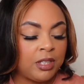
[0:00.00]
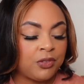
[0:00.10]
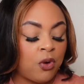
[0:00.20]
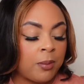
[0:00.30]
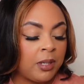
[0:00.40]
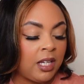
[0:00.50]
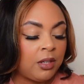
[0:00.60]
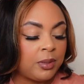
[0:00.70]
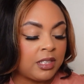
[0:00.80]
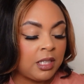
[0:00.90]
It's
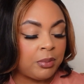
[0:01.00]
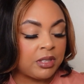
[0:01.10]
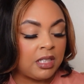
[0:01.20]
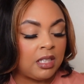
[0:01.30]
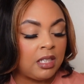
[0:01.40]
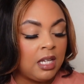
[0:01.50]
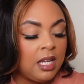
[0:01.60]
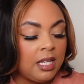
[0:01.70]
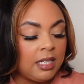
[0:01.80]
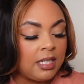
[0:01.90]
formulated with 10%
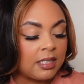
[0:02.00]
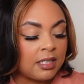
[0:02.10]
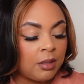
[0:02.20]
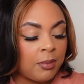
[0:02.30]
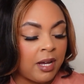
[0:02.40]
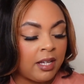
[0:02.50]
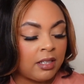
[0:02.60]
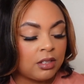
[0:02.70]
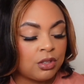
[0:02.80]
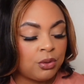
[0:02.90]
niacinamide